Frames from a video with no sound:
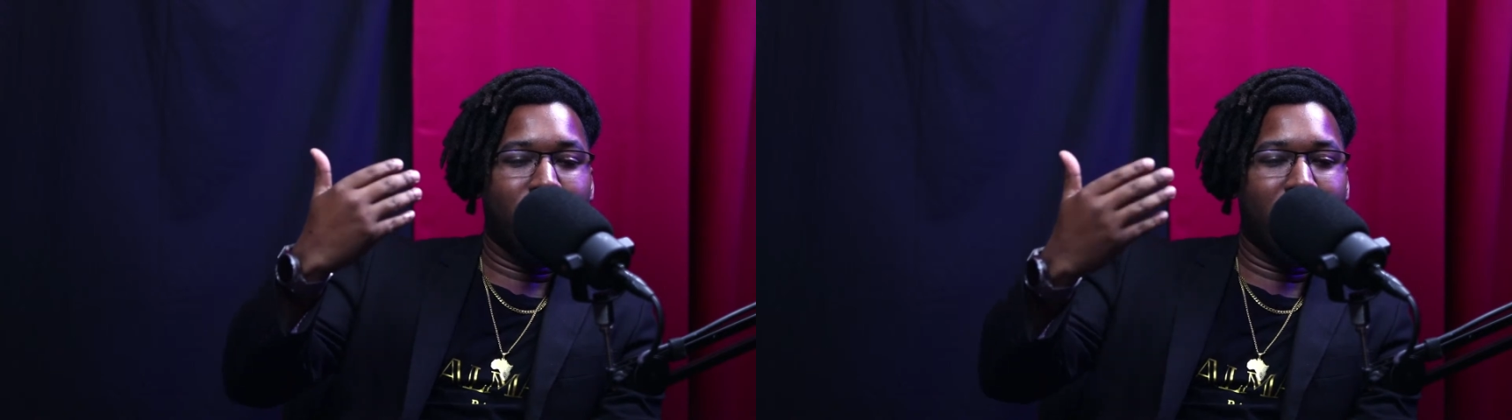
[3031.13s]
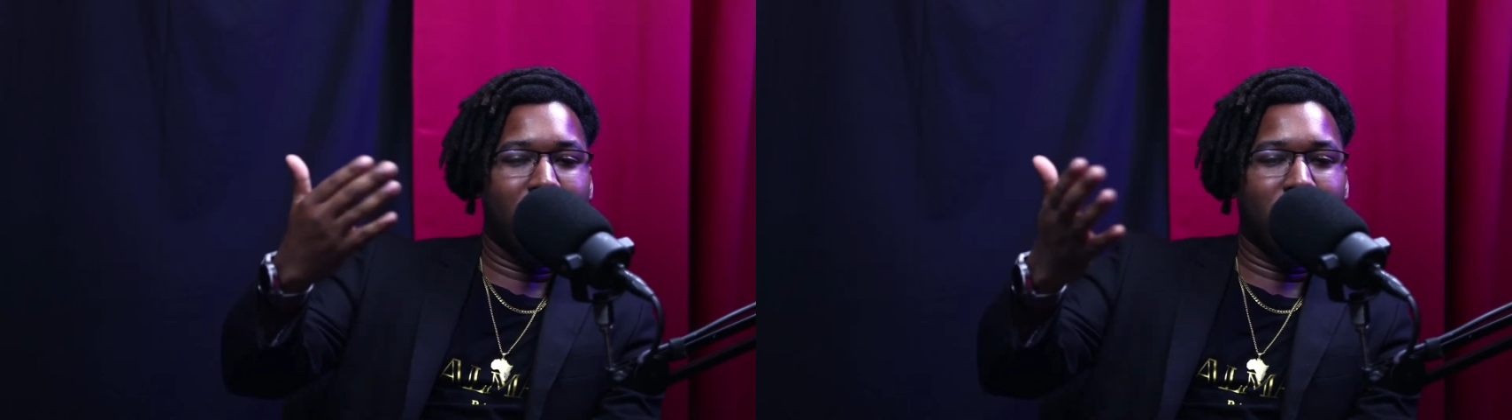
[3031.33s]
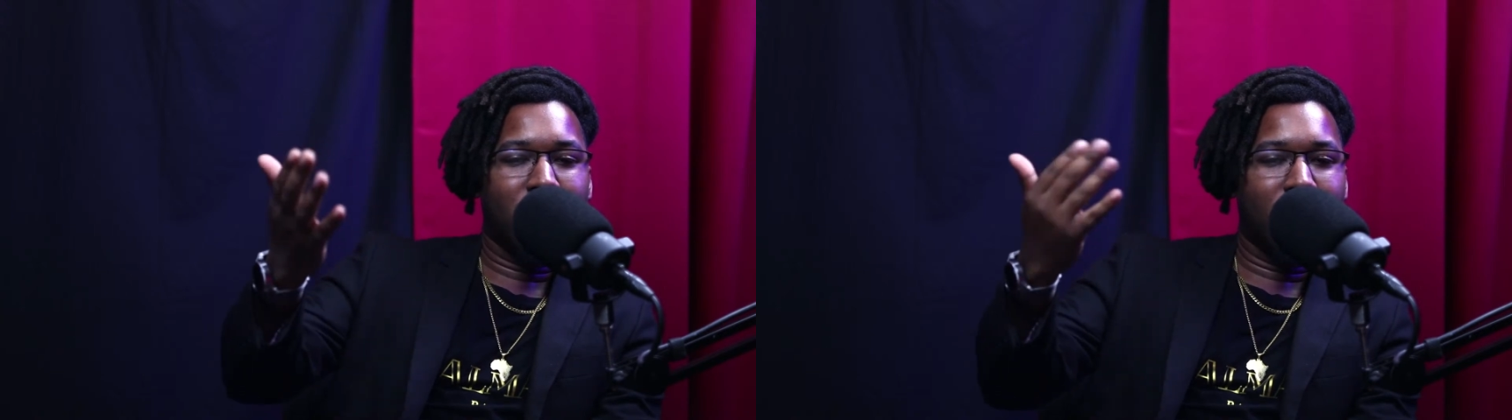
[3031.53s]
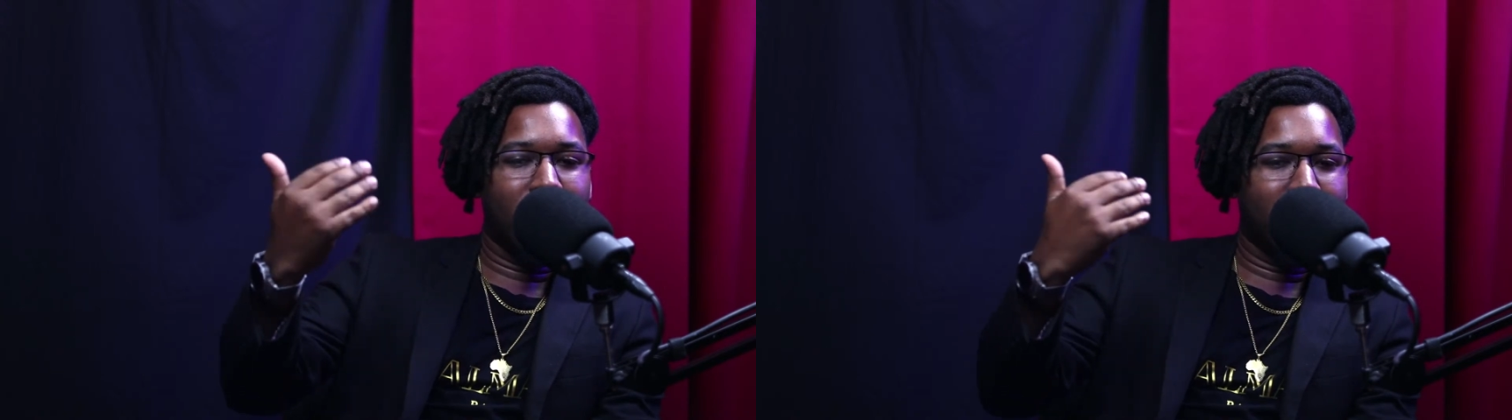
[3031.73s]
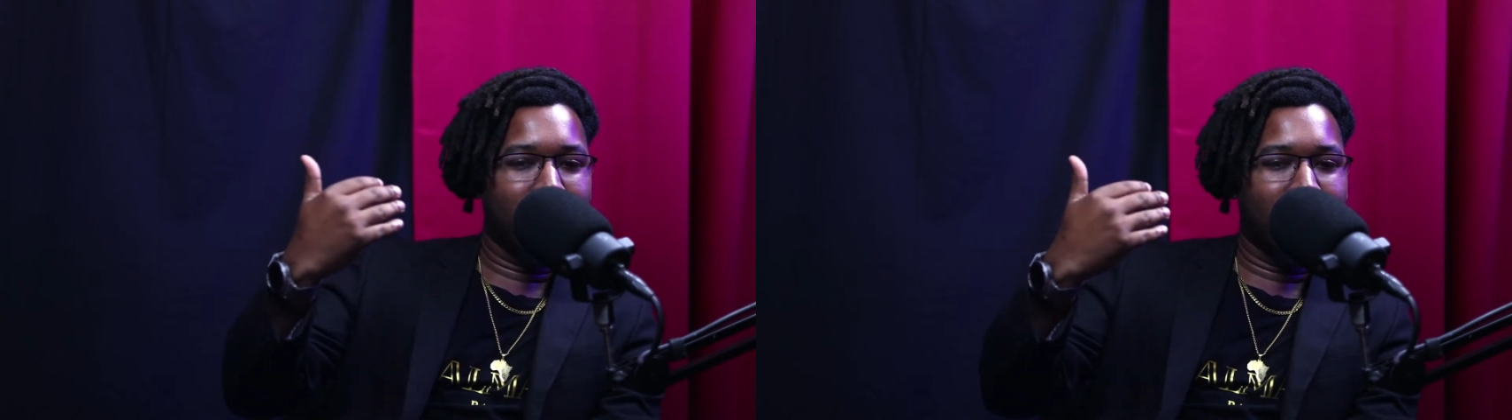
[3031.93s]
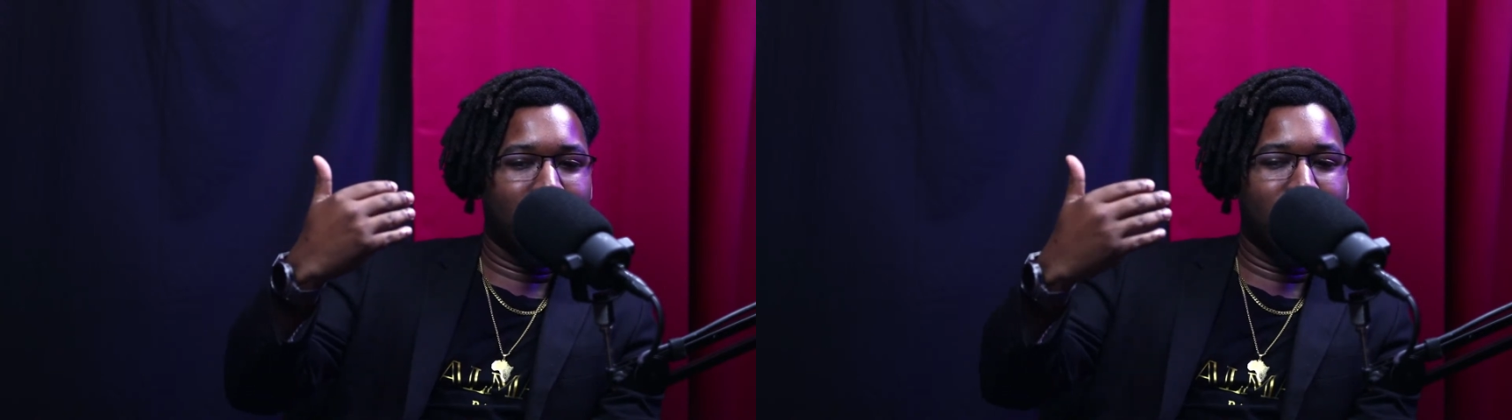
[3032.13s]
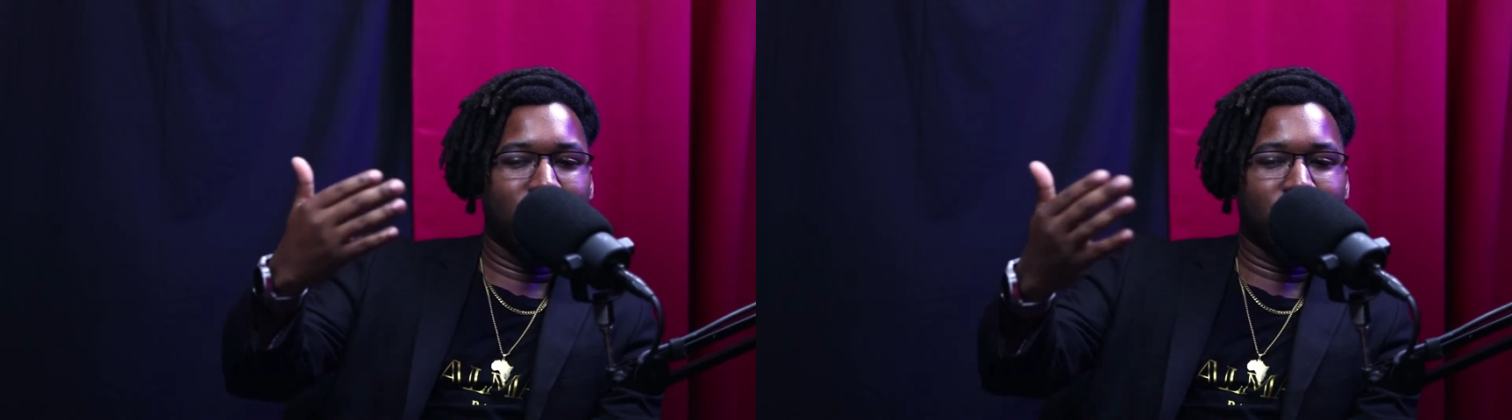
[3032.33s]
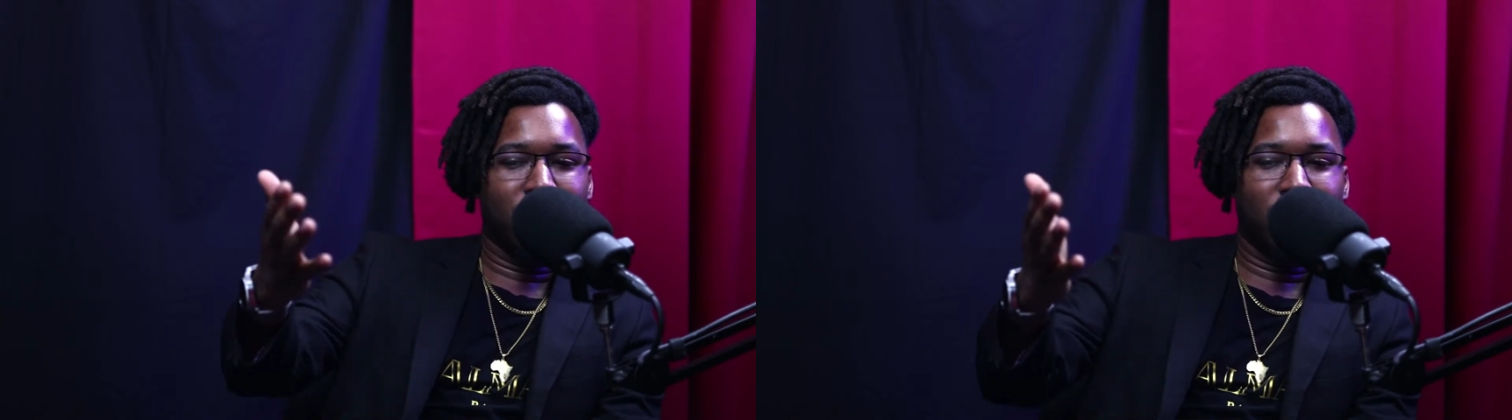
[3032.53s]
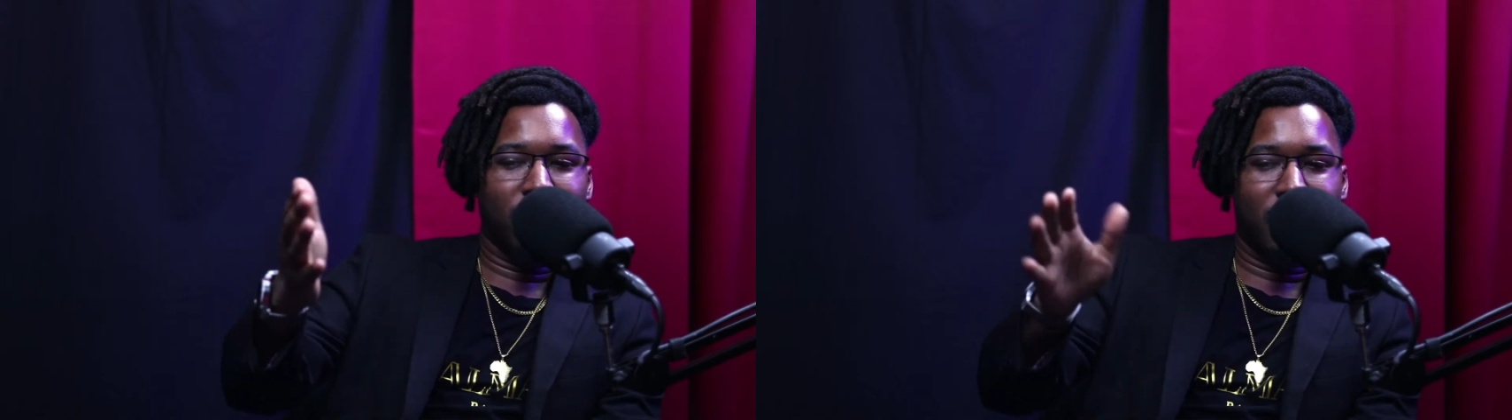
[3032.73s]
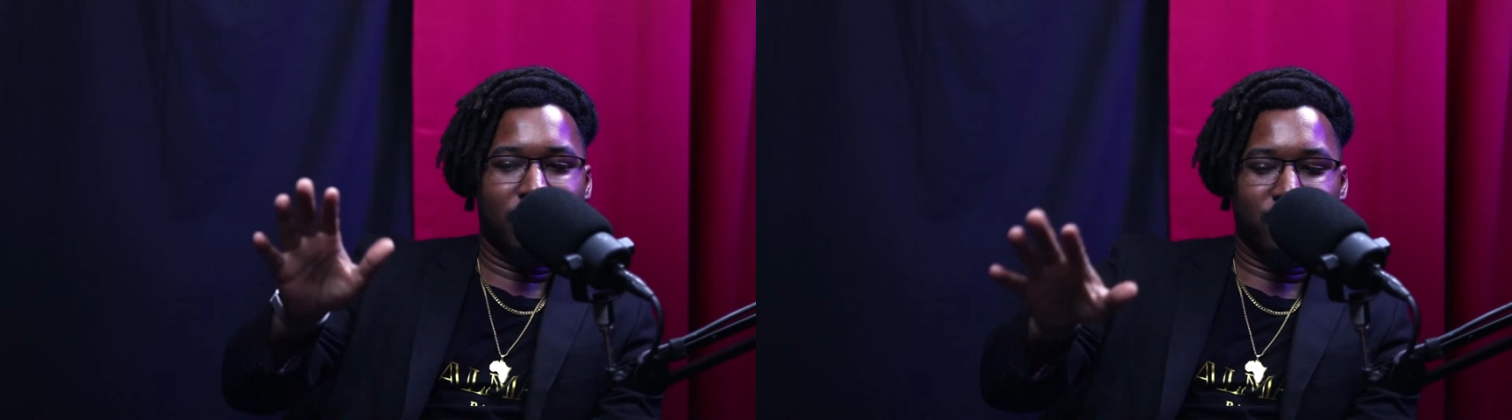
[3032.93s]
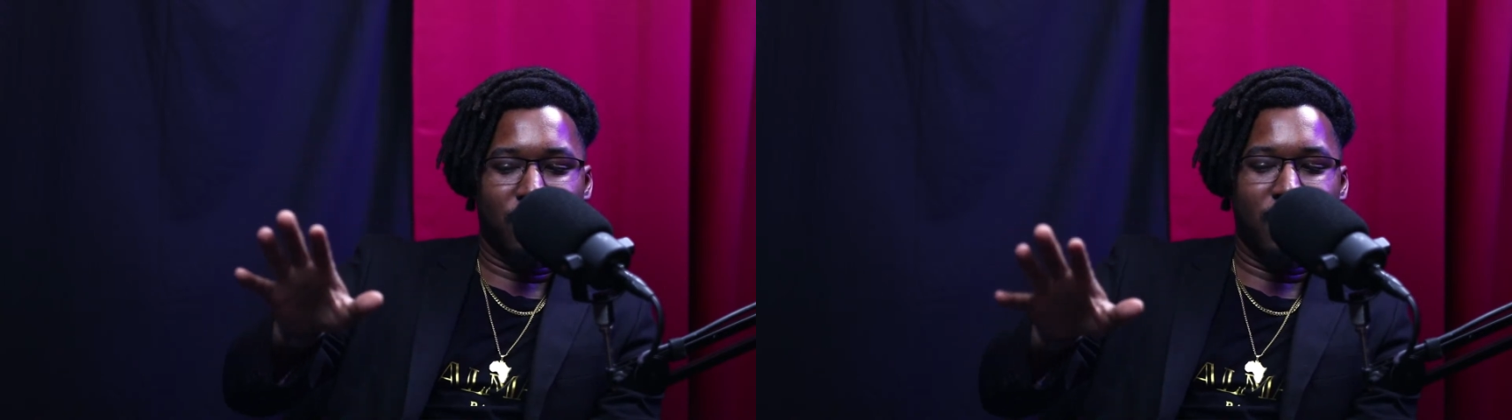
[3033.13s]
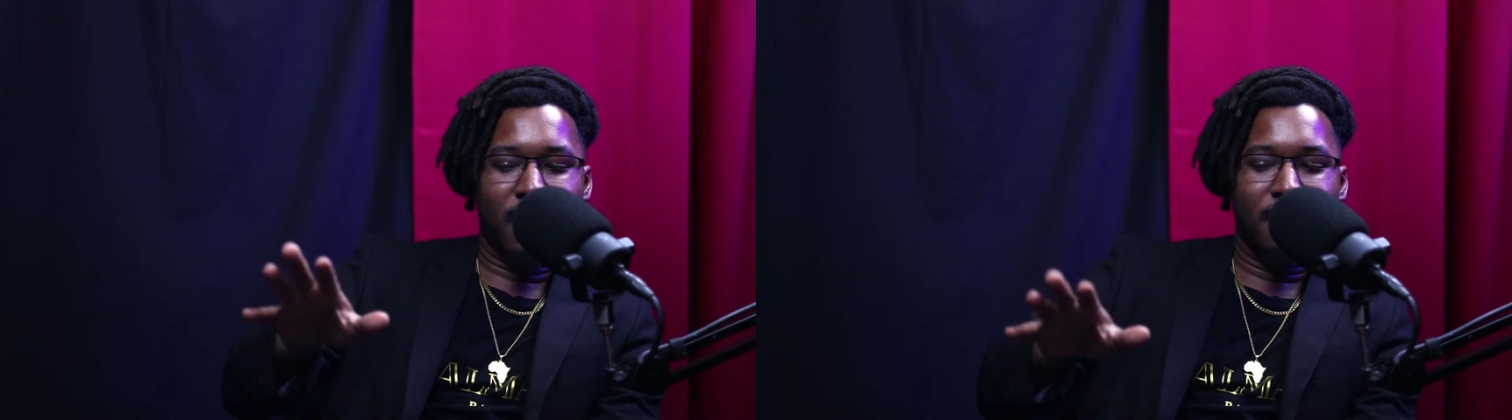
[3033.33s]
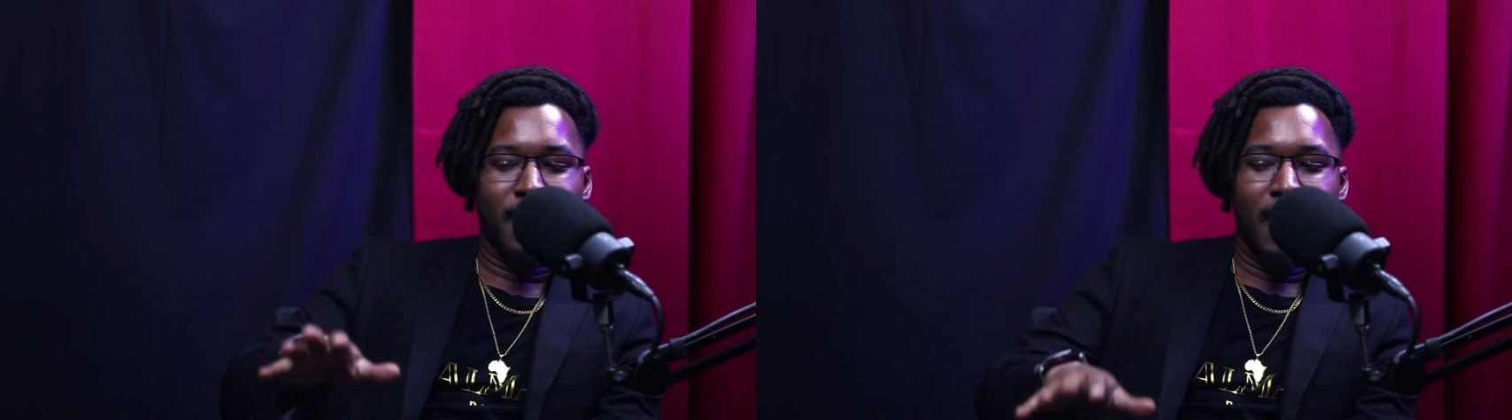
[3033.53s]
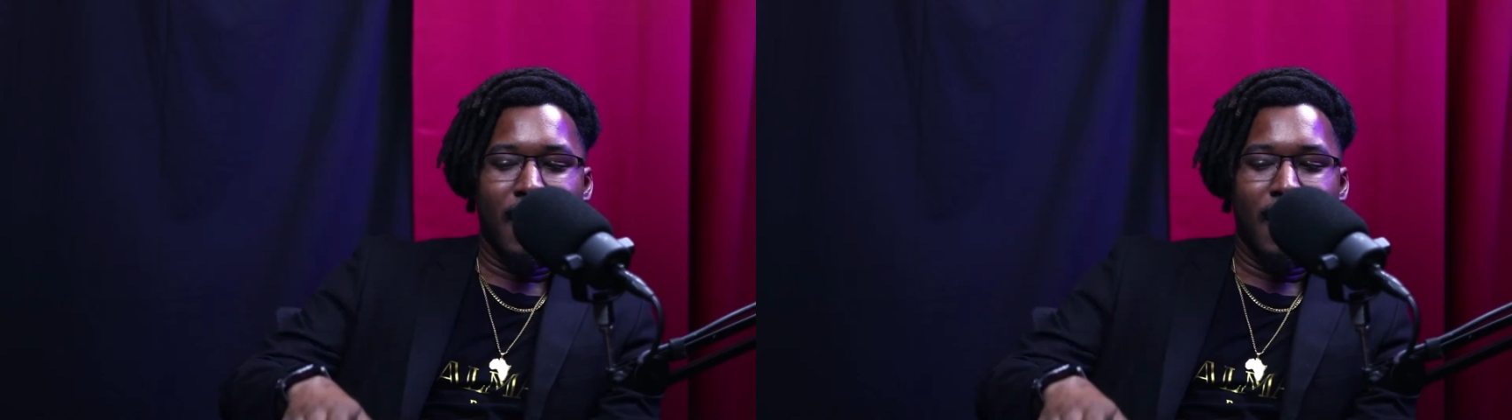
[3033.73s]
party and the grooms show up.